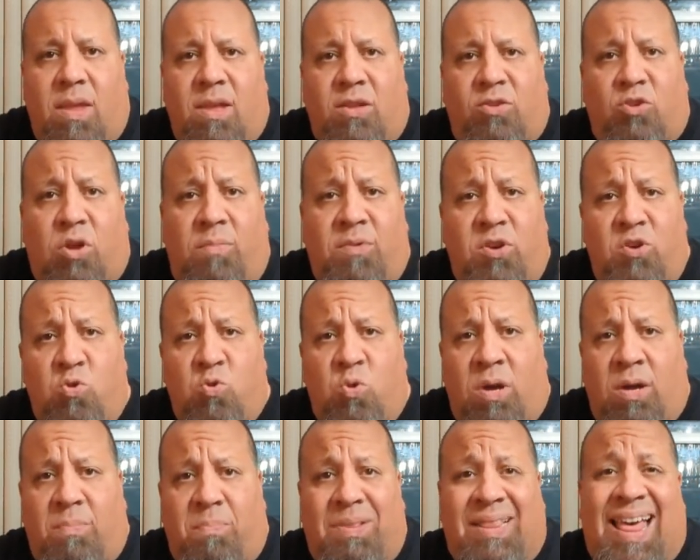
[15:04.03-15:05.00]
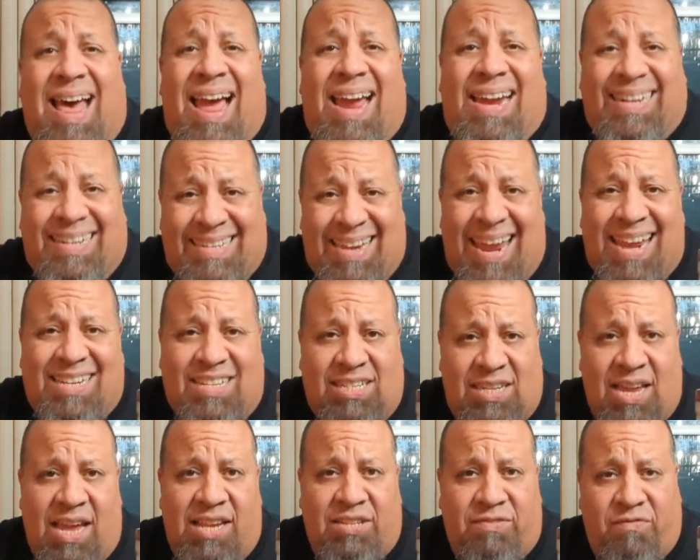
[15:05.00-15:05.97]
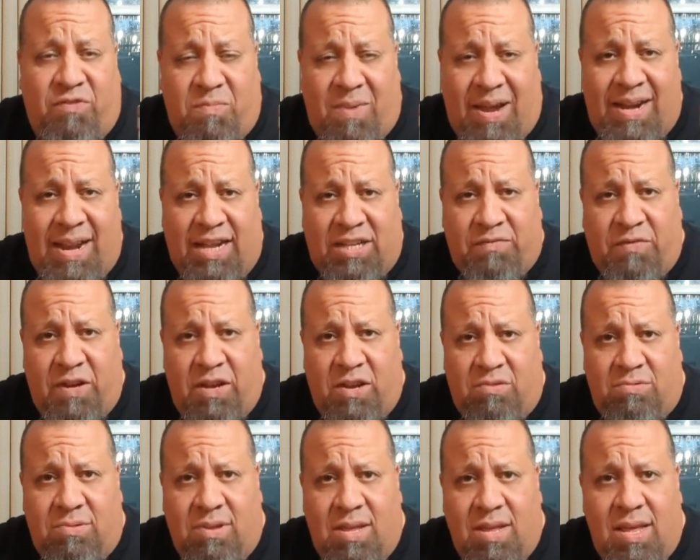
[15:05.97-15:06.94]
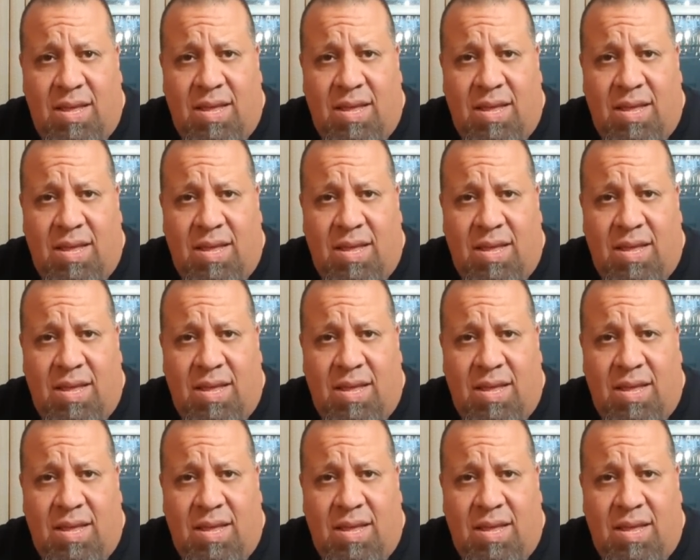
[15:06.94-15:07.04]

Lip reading: So I'm going to do a blind taste test for my next video.